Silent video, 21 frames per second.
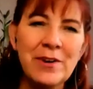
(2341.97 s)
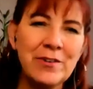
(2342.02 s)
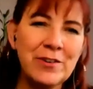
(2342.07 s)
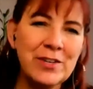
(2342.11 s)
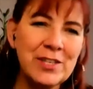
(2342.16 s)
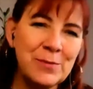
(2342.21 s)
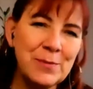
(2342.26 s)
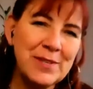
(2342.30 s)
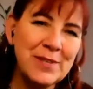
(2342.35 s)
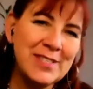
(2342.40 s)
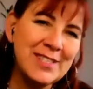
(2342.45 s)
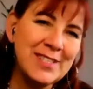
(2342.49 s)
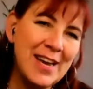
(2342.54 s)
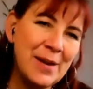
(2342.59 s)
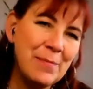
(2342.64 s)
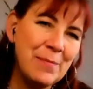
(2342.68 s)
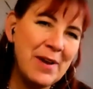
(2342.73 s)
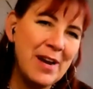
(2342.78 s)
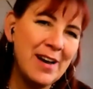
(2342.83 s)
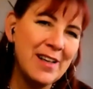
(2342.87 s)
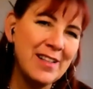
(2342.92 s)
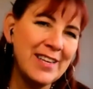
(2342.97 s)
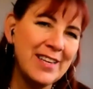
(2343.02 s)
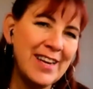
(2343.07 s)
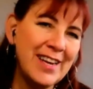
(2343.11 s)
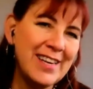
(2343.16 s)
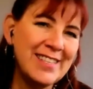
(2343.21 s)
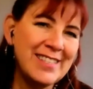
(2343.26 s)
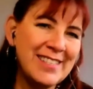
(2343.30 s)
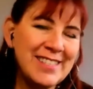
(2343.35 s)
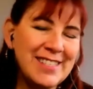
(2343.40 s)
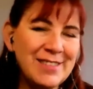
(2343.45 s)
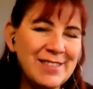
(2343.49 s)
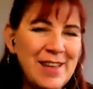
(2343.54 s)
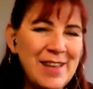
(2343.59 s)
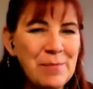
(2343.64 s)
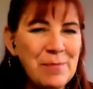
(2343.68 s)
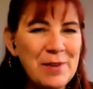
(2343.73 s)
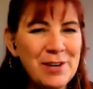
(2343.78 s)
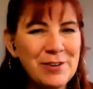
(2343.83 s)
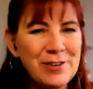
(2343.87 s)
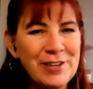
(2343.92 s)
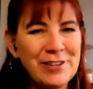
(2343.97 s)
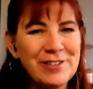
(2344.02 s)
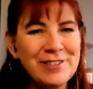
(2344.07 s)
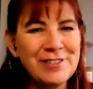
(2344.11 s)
Merry Christmas. Happy holidays. Happy New Year.